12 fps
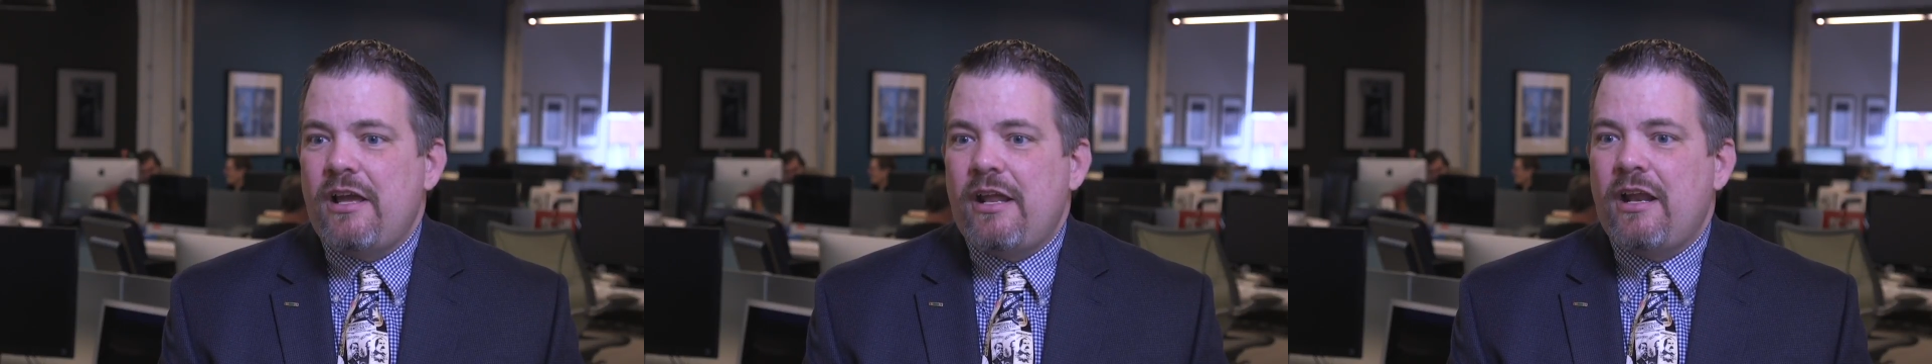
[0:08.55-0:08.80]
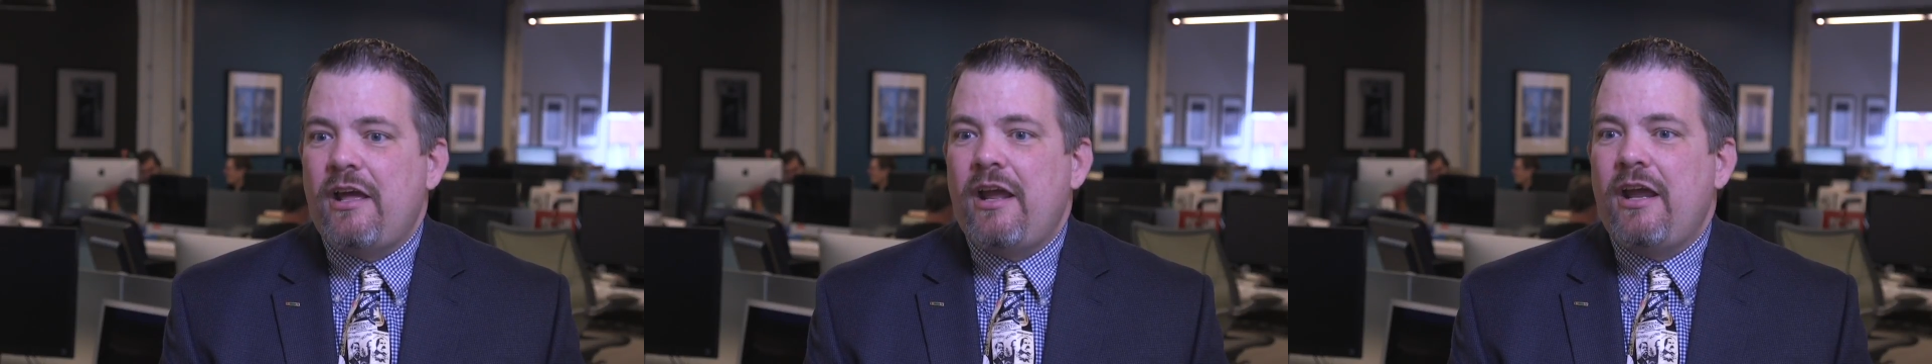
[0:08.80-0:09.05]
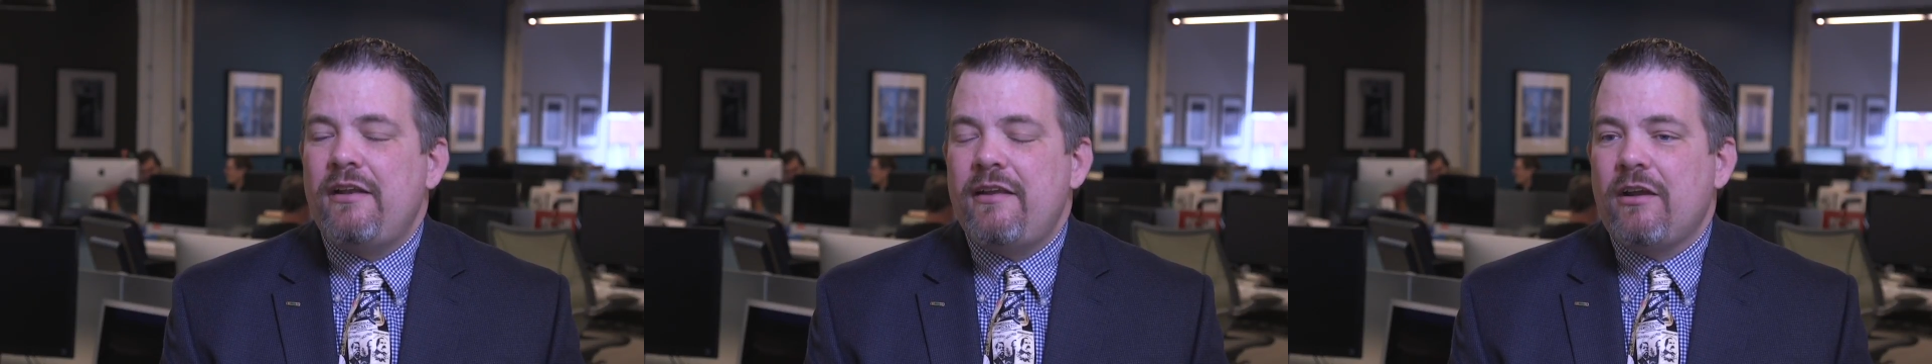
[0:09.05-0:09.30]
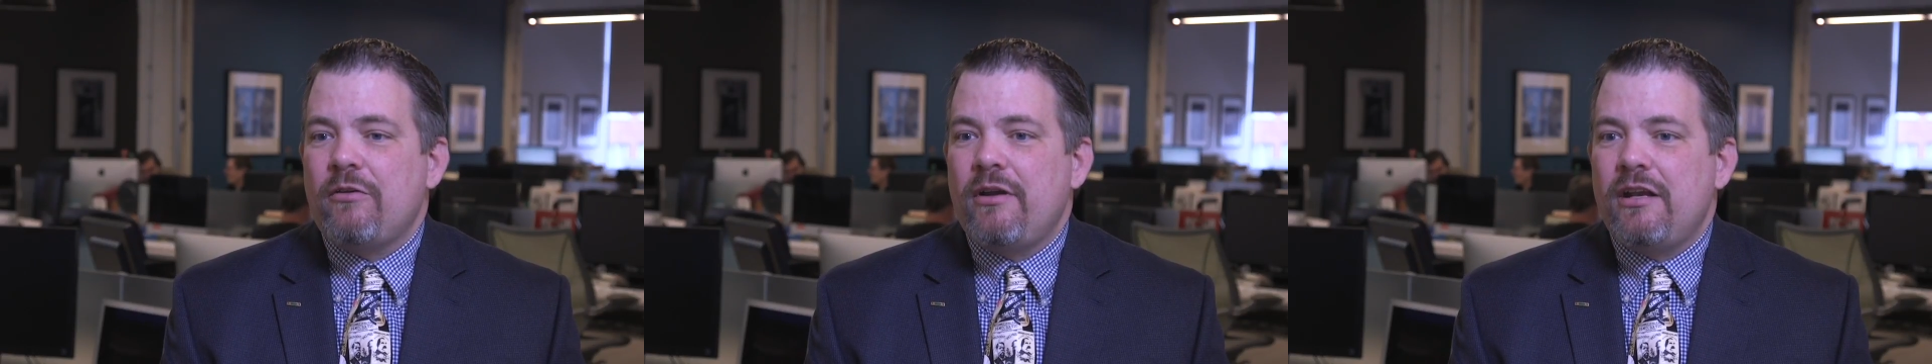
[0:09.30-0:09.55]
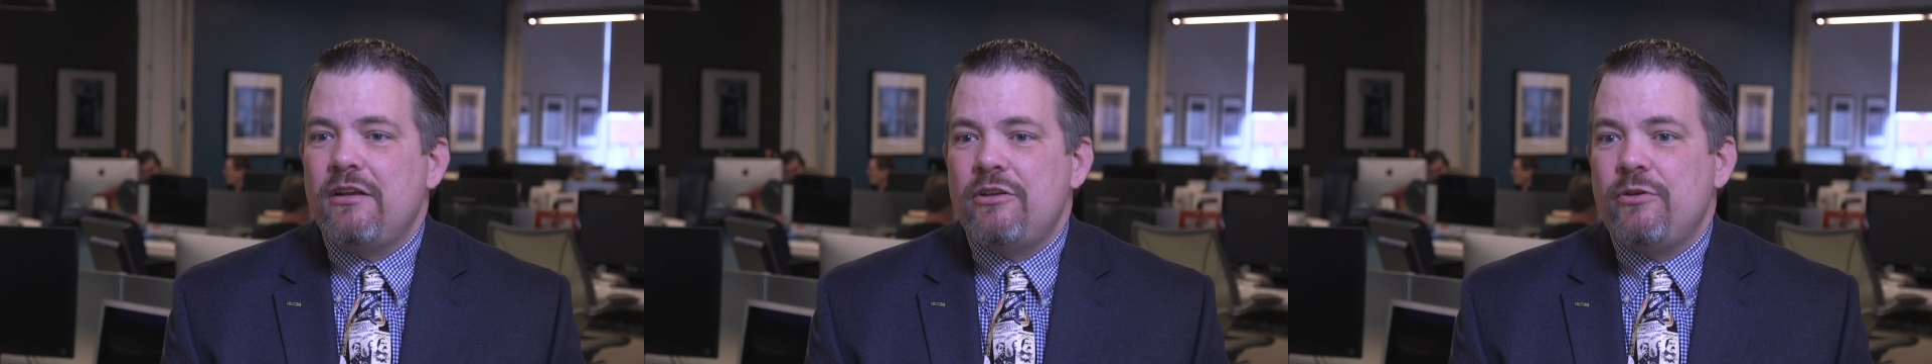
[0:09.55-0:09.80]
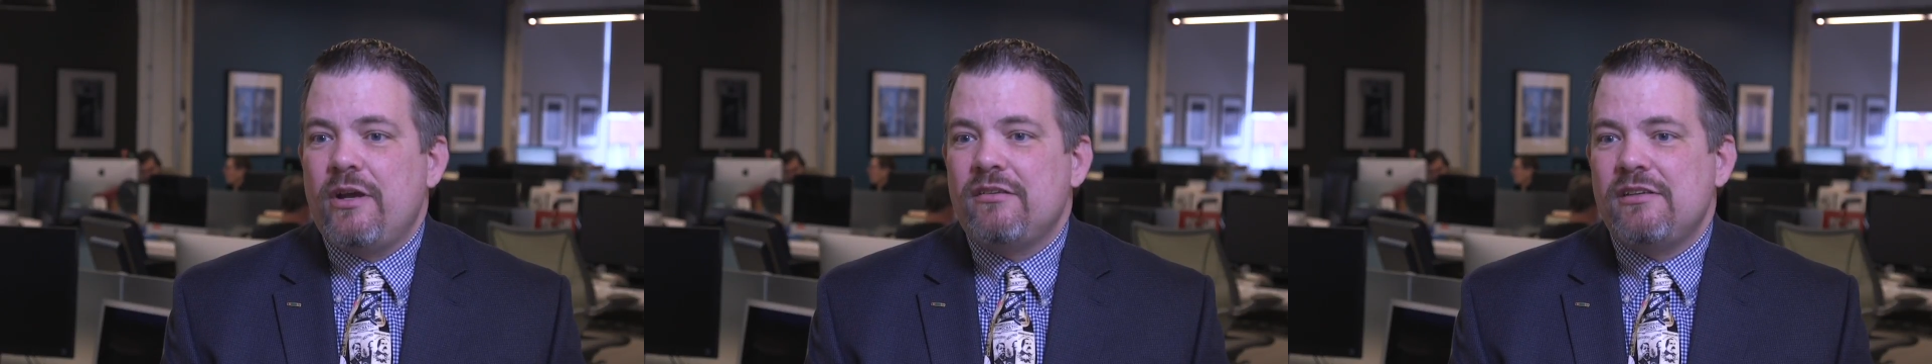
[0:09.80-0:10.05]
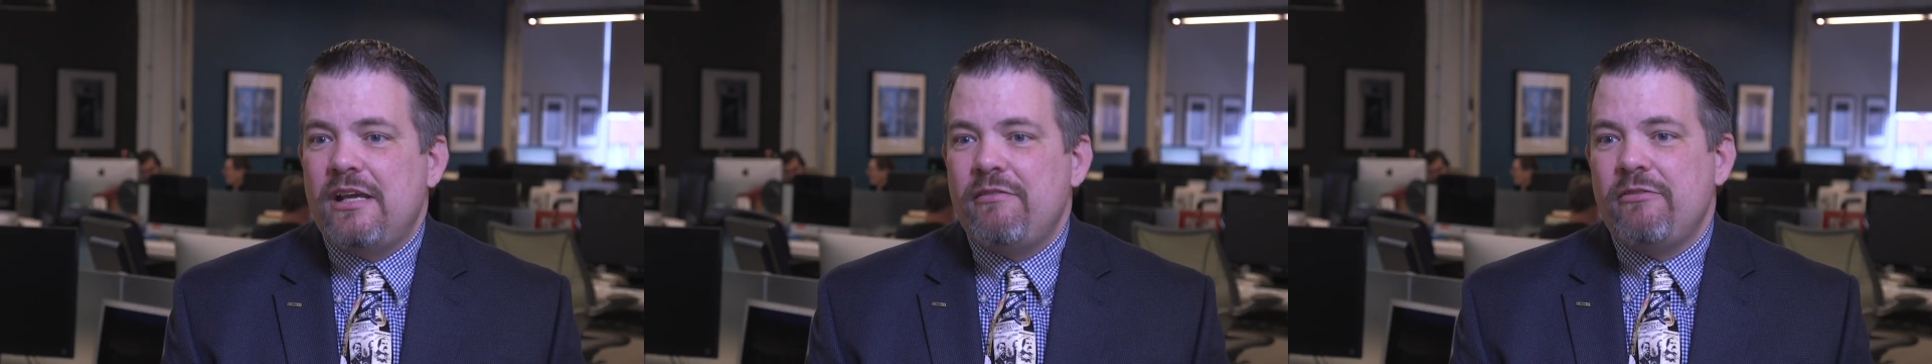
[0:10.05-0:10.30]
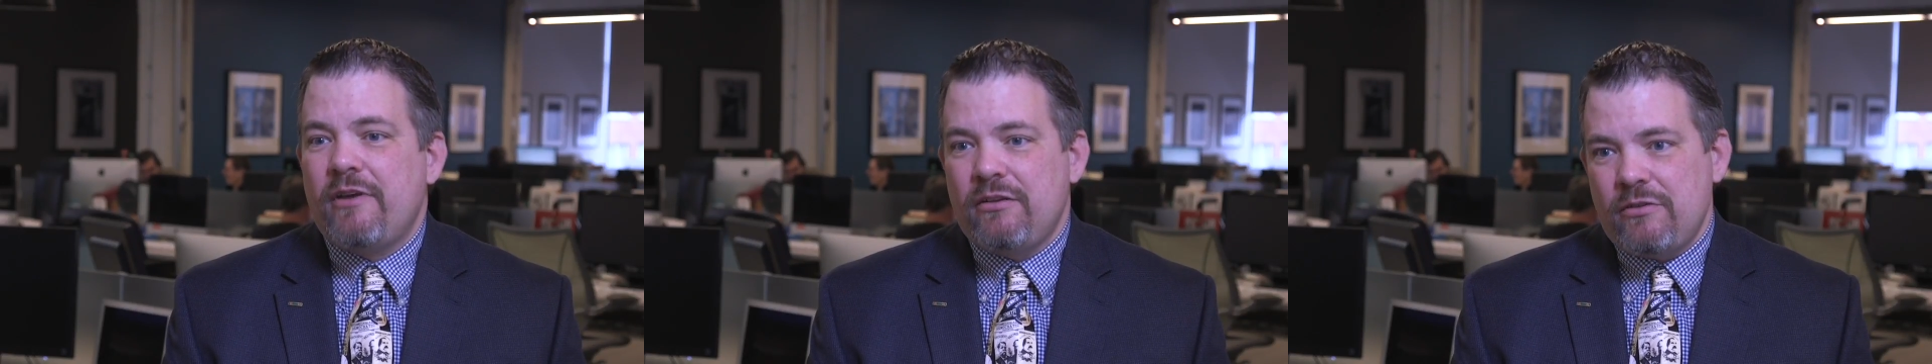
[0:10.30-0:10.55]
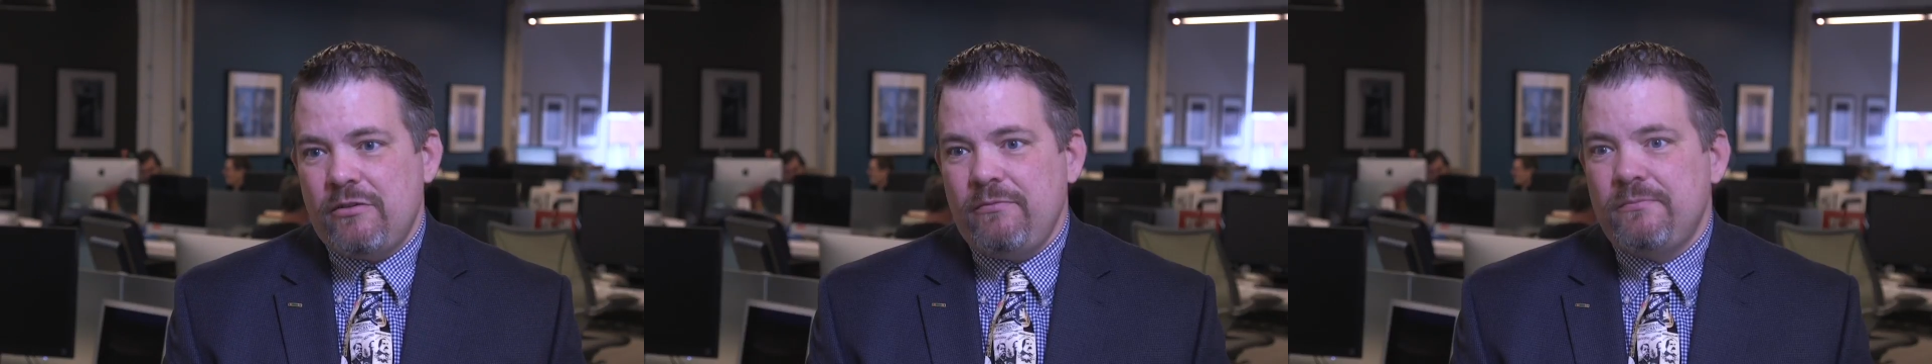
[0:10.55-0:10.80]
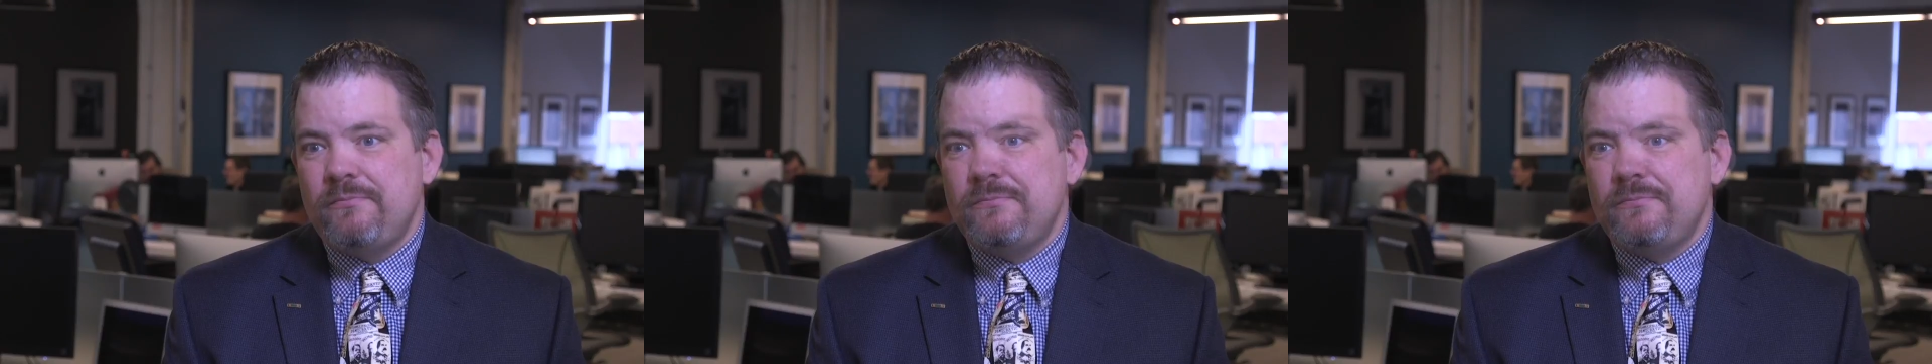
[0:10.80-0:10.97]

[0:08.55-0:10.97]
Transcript: and a decorated U.S. Navy veteran.